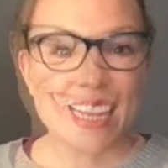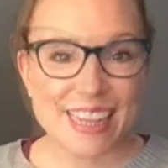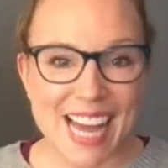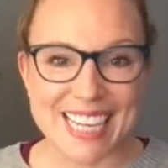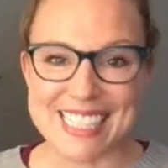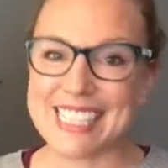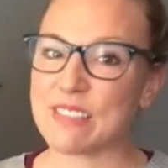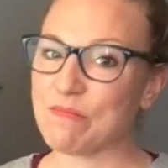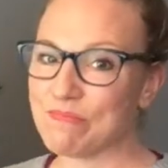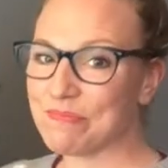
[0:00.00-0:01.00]

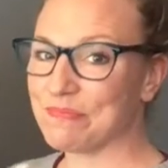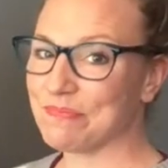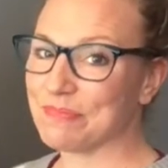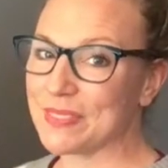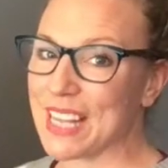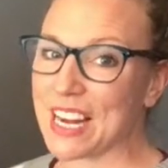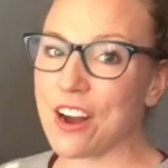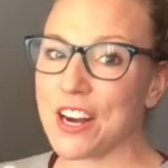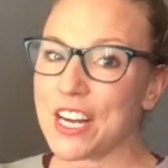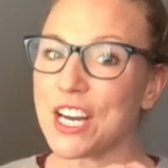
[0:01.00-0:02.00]
Lights, like
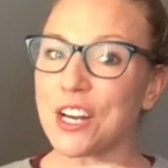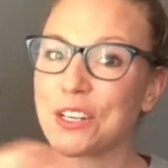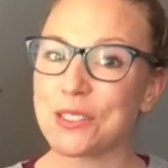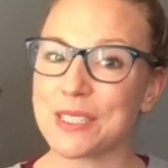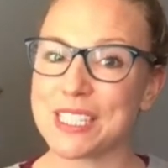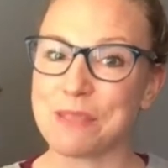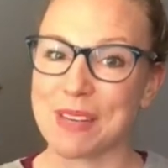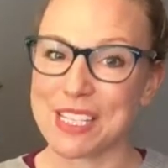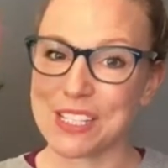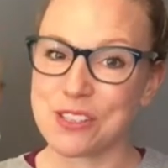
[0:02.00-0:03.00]
on a
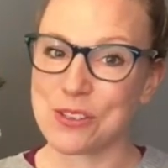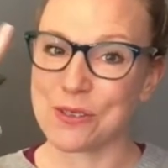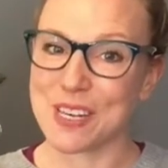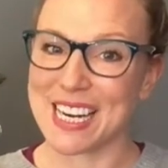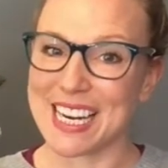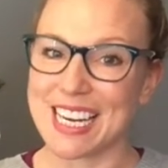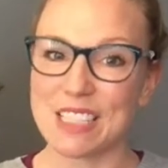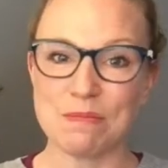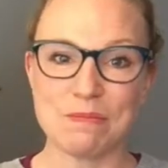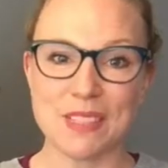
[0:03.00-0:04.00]
Christmas
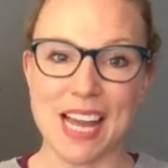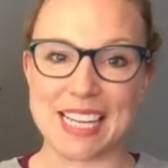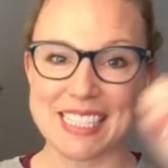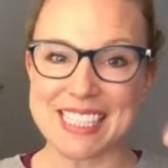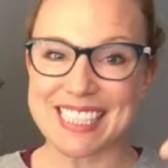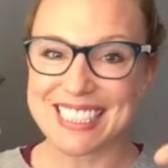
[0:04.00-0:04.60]
tree. Lights.